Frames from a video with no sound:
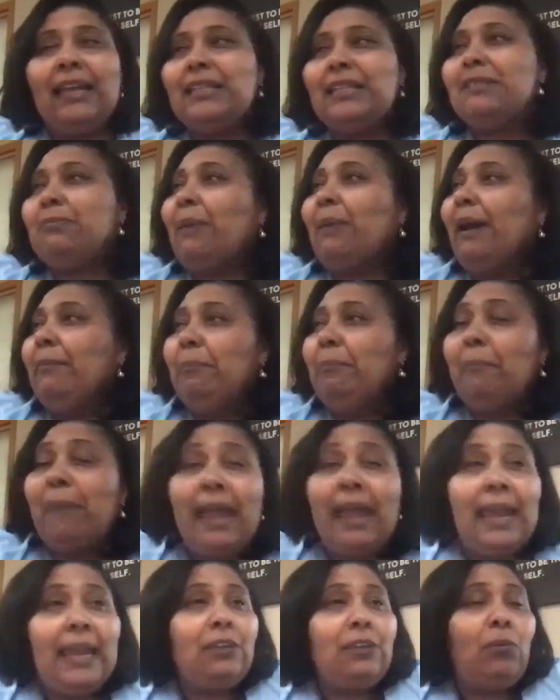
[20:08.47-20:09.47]
guess my
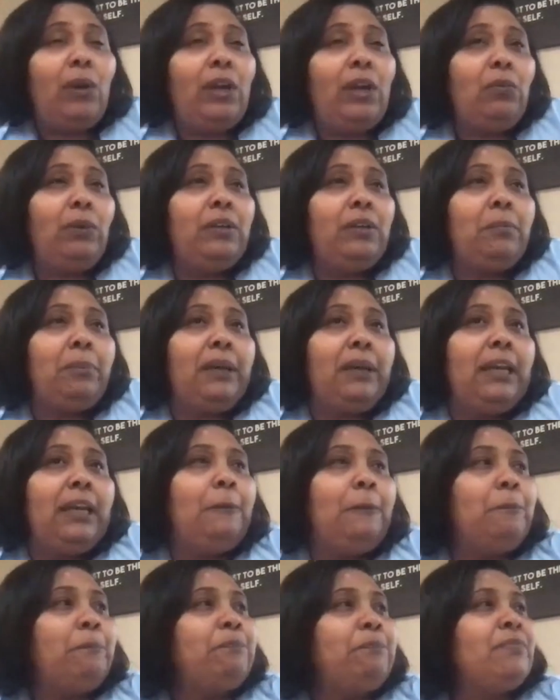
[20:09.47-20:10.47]
main one would
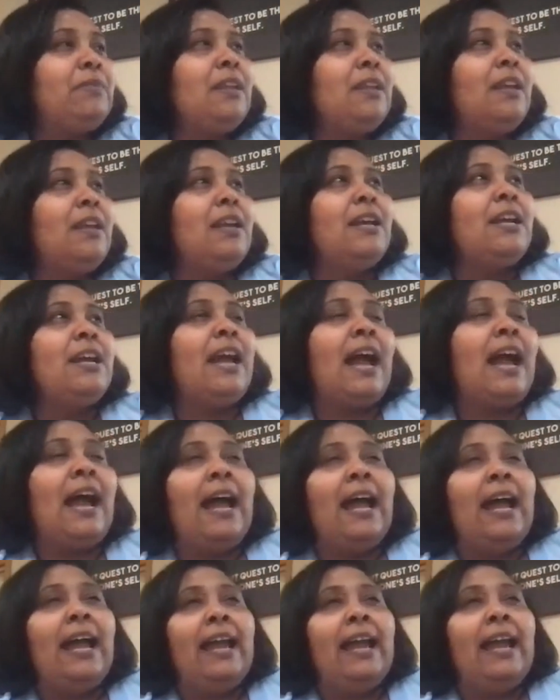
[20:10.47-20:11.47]
be
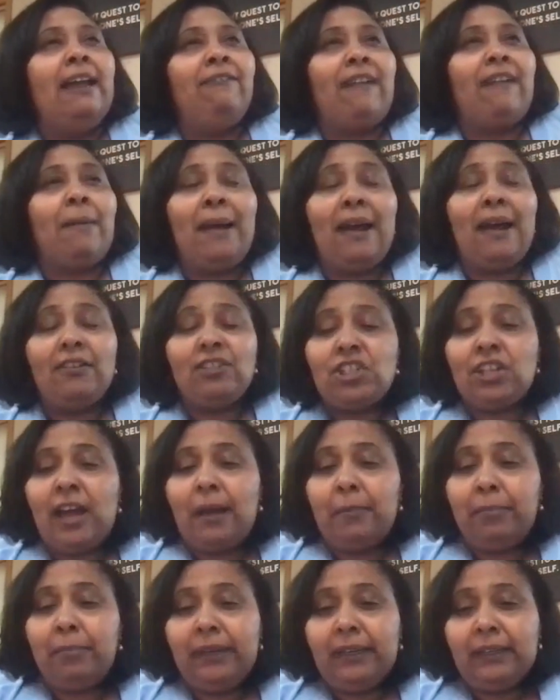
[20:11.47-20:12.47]
if I'm out
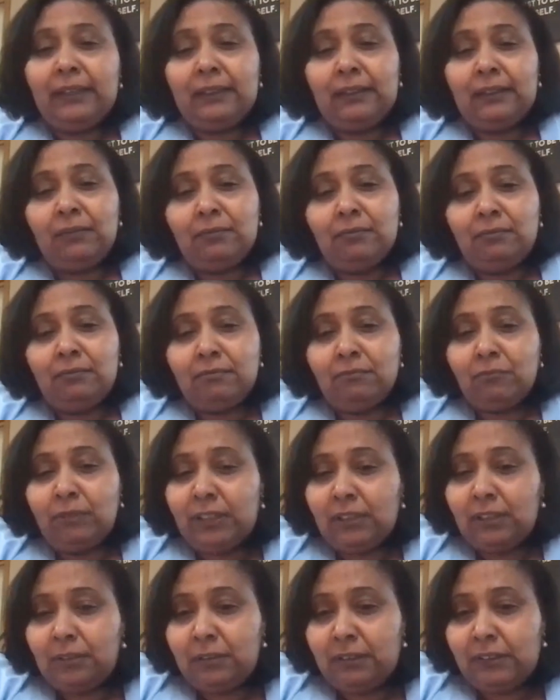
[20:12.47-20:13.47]
shopping
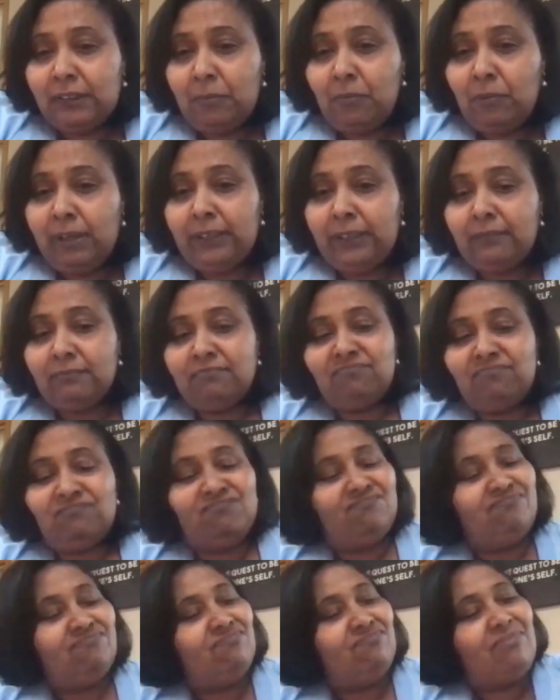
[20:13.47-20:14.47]
with someone,
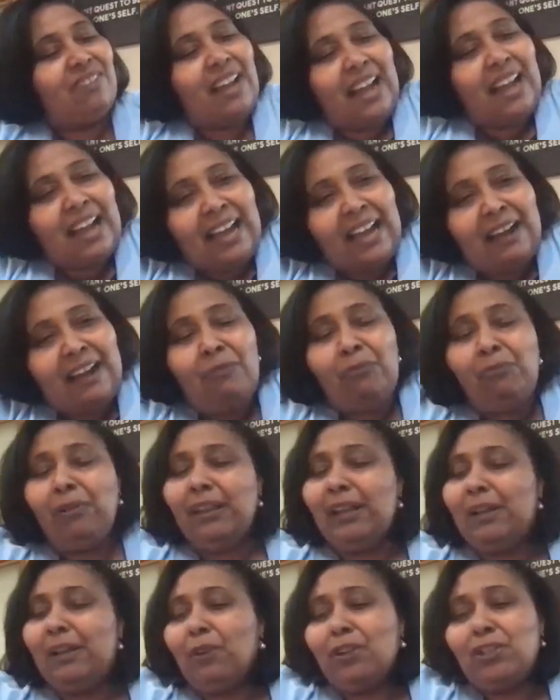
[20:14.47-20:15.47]
I don't
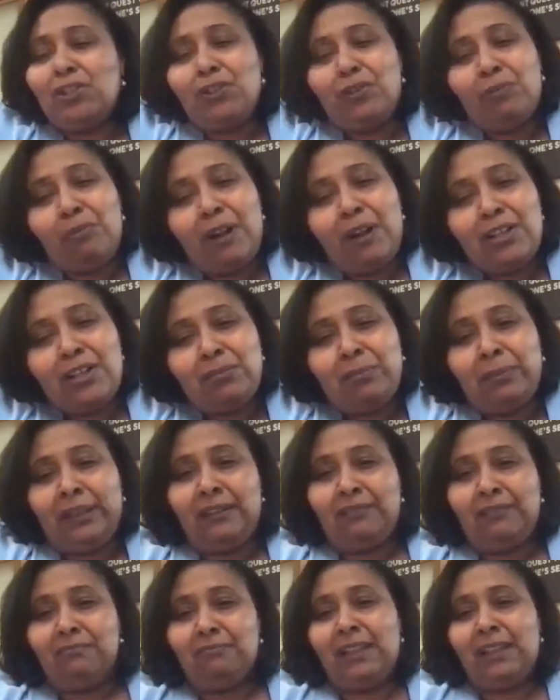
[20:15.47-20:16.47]
really want you to rush
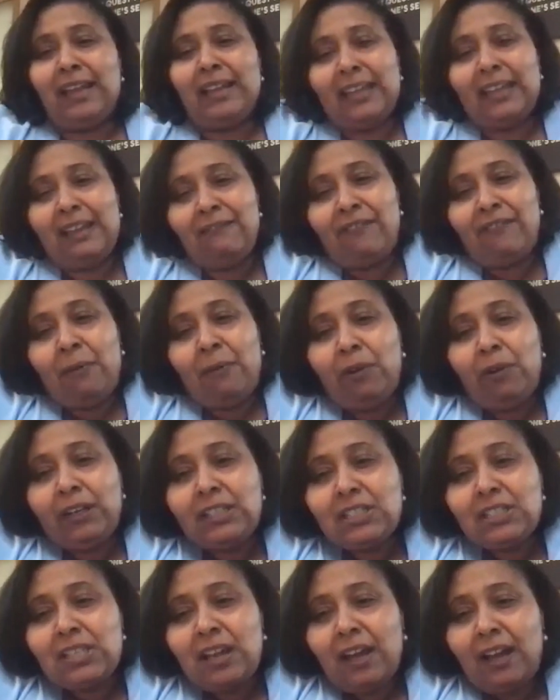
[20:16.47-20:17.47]
me. Like if I
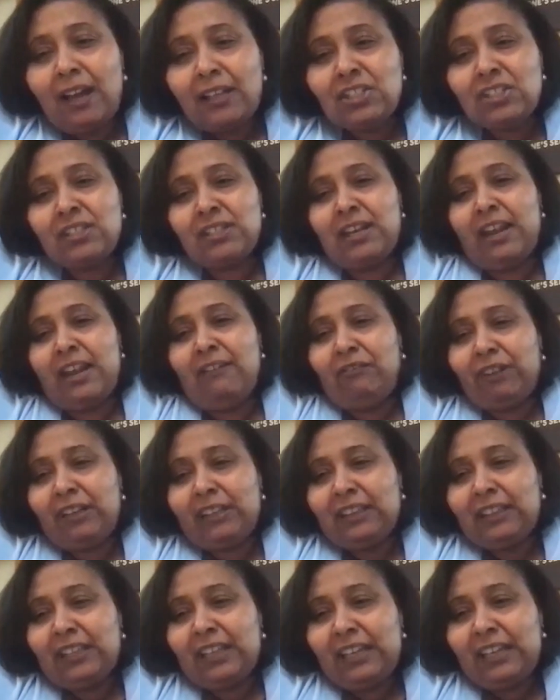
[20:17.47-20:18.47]
want to touch
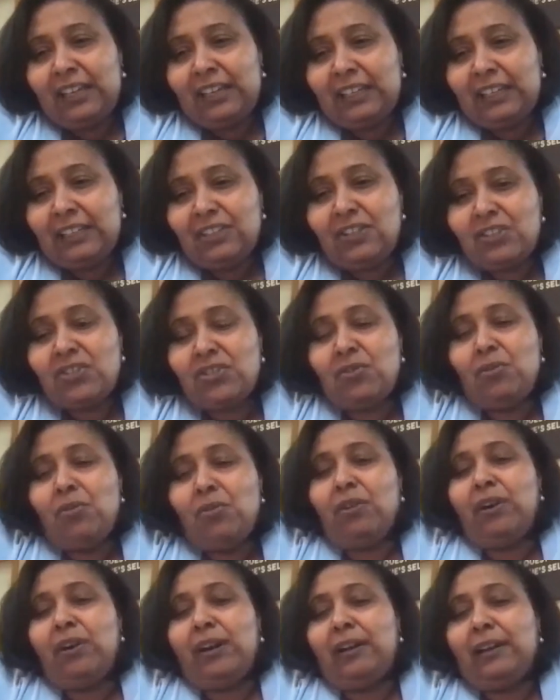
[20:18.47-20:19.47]
everything in the
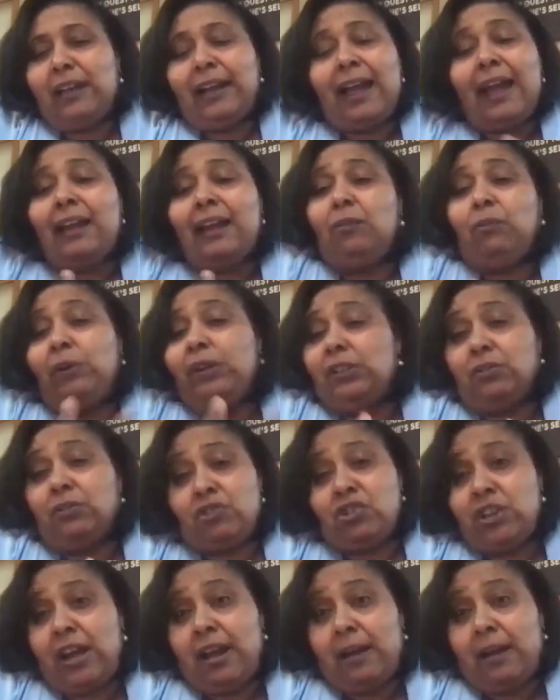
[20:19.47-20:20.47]
store, like I could window
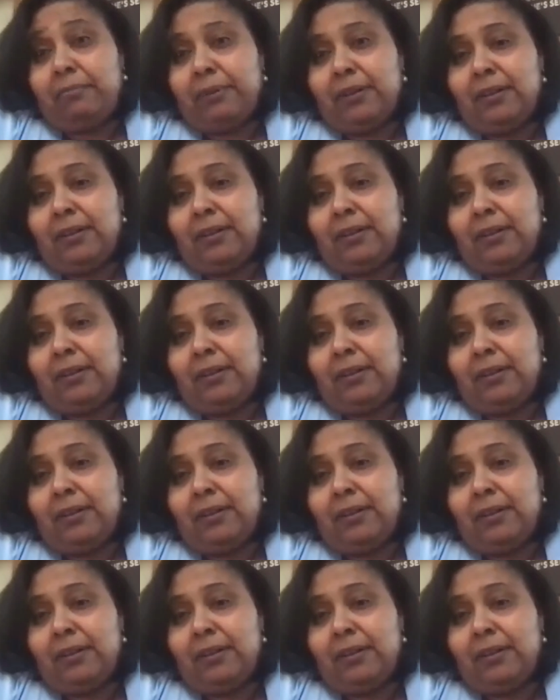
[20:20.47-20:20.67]
shop.